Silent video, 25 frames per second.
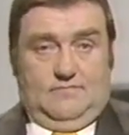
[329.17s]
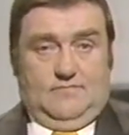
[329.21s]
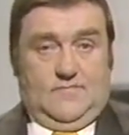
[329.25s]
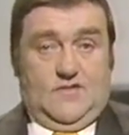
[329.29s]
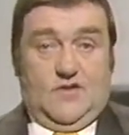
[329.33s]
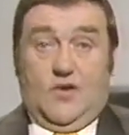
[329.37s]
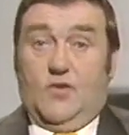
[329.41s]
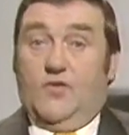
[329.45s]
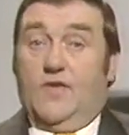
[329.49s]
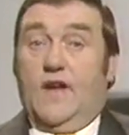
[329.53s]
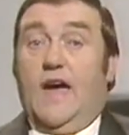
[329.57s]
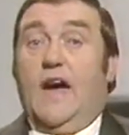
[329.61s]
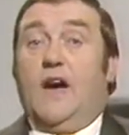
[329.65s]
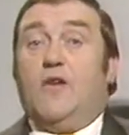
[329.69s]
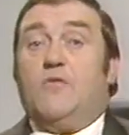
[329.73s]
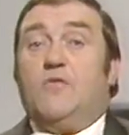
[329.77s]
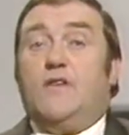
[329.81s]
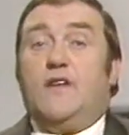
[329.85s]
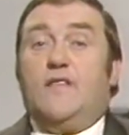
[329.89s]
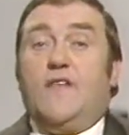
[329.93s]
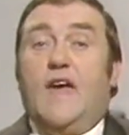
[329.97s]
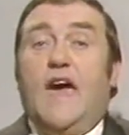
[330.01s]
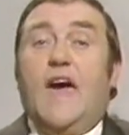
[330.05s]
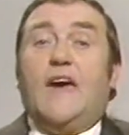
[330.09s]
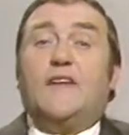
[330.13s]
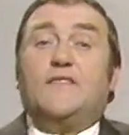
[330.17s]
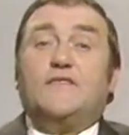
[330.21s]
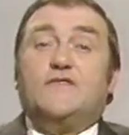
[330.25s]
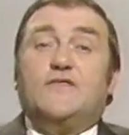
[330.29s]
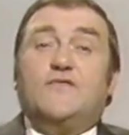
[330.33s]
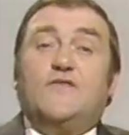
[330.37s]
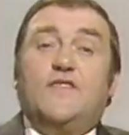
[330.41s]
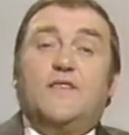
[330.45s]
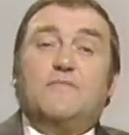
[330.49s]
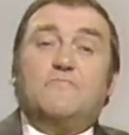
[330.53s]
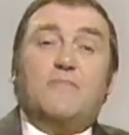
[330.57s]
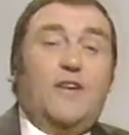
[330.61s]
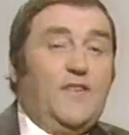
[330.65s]
So now we're in the hands
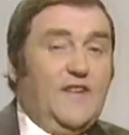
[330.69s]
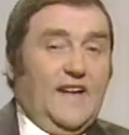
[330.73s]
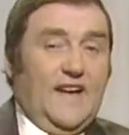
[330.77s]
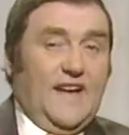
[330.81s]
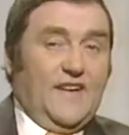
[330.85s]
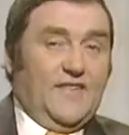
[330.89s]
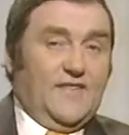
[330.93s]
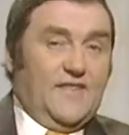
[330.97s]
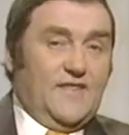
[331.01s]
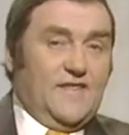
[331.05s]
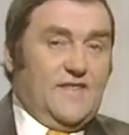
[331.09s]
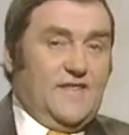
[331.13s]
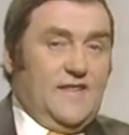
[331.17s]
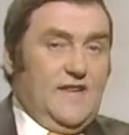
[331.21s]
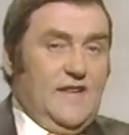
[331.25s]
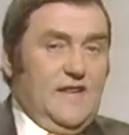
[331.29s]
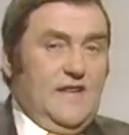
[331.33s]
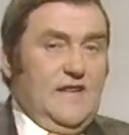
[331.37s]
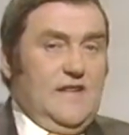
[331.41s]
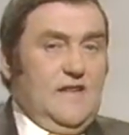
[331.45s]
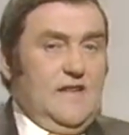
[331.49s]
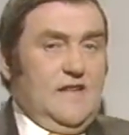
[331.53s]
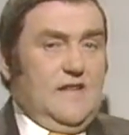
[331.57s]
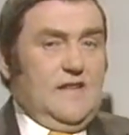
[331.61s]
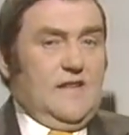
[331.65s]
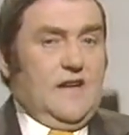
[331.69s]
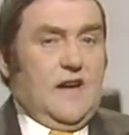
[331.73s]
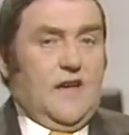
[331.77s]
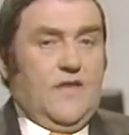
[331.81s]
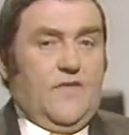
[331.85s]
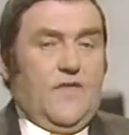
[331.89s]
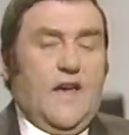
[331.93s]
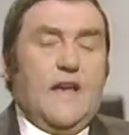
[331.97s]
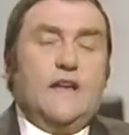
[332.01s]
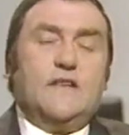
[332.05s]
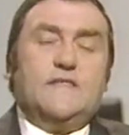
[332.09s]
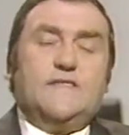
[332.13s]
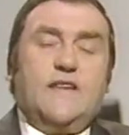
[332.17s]
of the moneylenders,
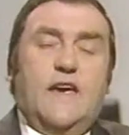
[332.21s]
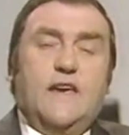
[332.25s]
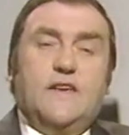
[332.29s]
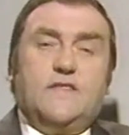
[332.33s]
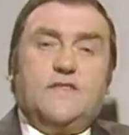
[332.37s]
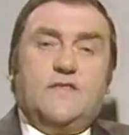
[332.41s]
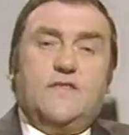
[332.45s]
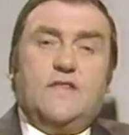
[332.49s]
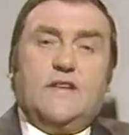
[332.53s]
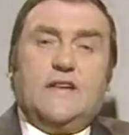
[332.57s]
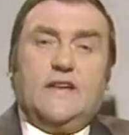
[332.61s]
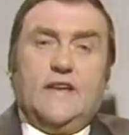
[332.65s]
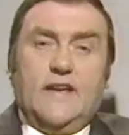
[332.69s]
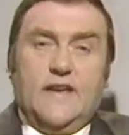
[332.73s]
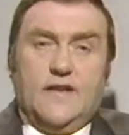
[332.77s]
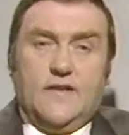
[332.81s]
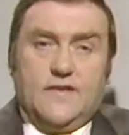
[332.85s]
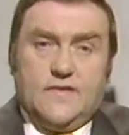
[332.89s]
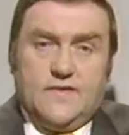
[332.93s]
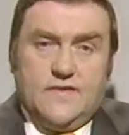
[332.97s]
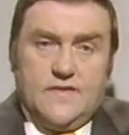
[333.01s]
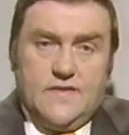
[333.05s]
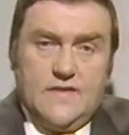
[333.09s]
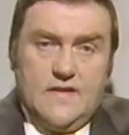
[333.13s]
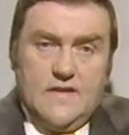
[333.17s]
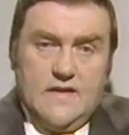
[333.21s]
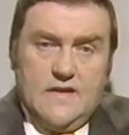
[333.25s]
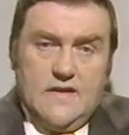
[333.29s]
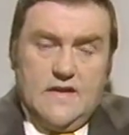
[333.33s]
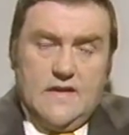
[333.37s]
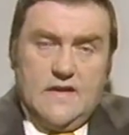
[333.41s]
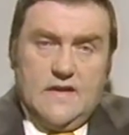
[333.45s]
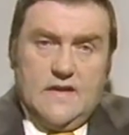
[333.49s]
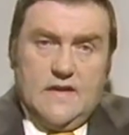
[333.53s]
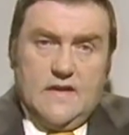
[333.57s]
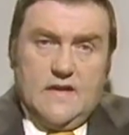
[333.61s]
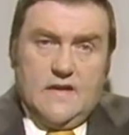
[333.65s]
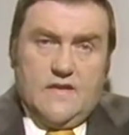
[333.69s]
and they'll take you to the cleaners.
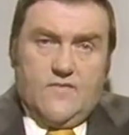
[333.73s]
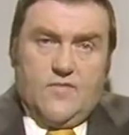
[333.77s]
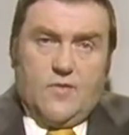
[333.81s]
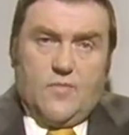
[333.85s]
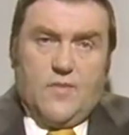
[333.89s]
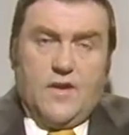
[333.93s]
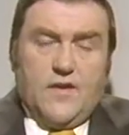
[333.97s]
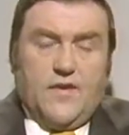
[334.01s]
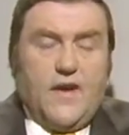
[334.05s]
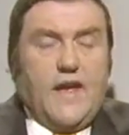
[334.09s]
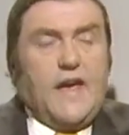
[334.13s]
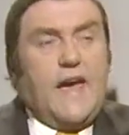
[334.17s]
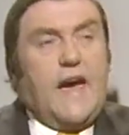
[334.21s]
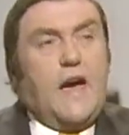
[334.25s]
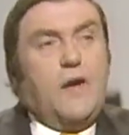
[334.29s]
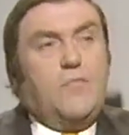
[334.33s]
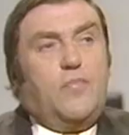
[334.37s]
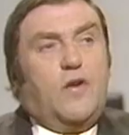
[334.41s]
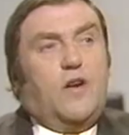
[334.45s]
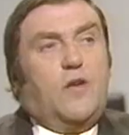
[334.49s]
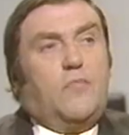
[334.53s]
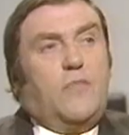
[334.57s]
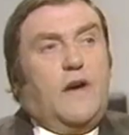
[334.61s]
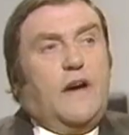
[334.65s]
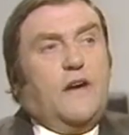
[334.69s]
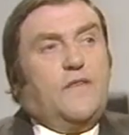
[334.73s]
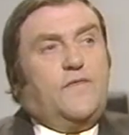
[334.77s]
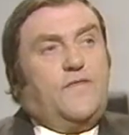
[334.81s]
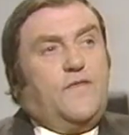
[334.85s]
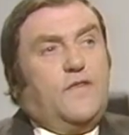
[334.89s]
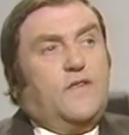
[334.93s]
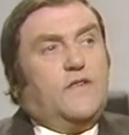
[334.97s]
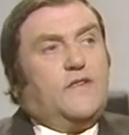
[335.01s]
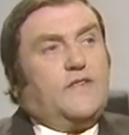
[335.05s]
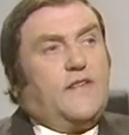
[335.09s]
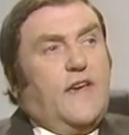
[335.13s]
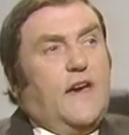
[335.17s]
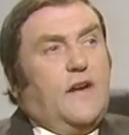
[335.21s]
From the day I bought my
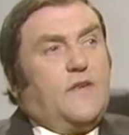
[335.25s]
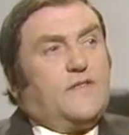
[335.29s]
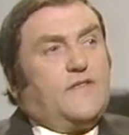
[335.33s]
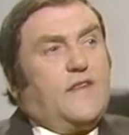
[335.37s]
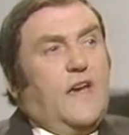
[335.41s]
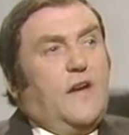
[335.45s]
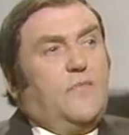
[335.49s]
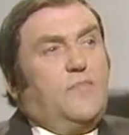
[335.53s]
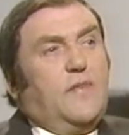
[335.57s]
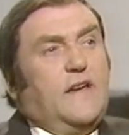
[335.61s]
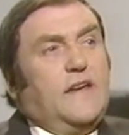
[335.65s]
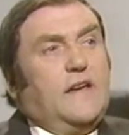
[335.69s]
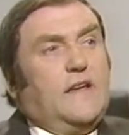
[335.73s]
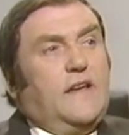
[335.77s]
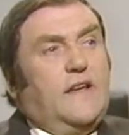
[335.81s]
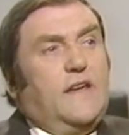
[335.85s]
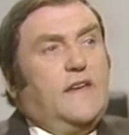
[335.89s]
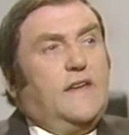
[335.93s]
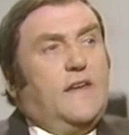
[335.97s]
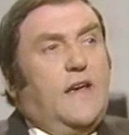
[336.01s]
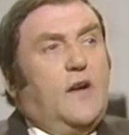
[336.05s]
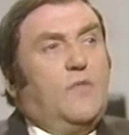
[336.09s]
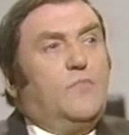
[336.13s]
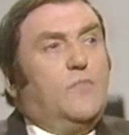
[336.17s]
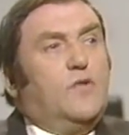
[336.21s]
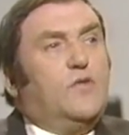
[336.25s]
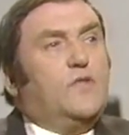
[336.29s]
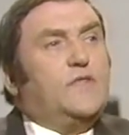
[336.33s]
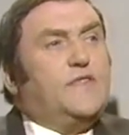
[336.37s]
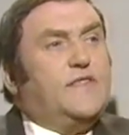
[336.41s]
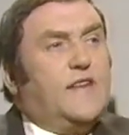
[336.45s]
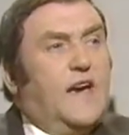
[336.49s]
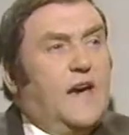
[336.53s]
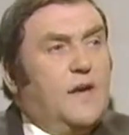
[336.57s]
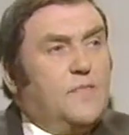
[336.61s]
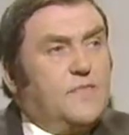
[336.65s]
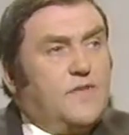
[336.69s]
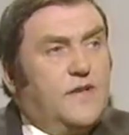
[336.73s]
first house, I've been cleaned out more
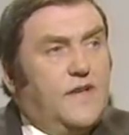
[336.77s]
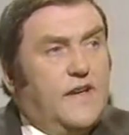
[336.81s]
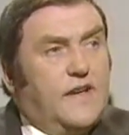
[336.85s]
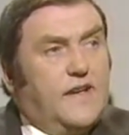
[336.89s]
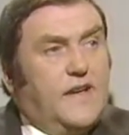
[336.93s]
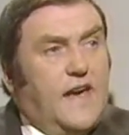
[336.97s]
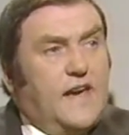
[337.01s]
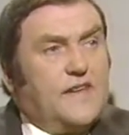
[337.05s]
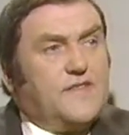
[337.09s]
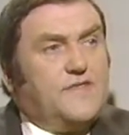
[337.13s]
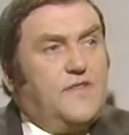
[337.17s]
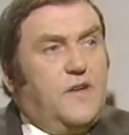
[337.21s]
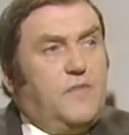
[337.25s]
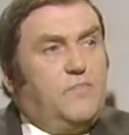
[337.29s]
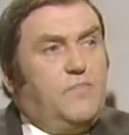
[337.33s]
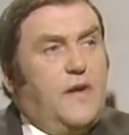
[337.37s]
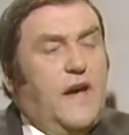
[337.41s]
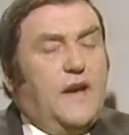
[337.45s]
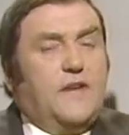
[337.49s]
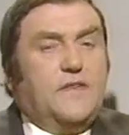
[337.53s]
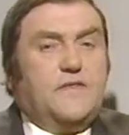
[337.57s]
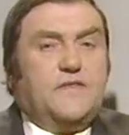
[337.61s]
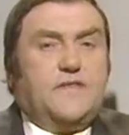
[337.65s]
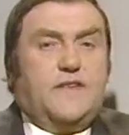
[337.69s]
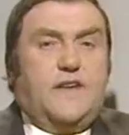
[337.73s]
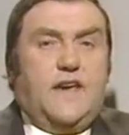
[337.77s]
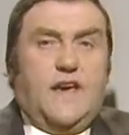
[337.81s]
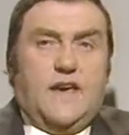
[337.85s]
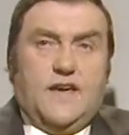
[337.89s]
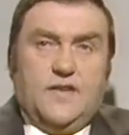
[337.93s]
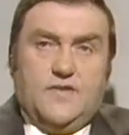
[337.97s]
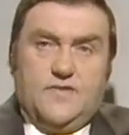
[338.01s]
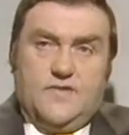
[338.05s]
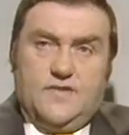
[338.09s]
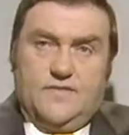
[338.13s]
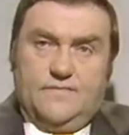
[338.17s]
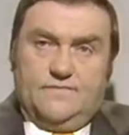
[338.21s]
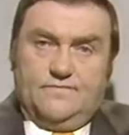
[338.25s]
times than a gastric parrot's
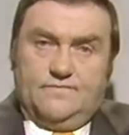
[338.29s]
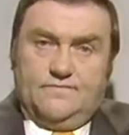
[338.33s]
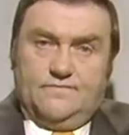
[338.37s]
cage.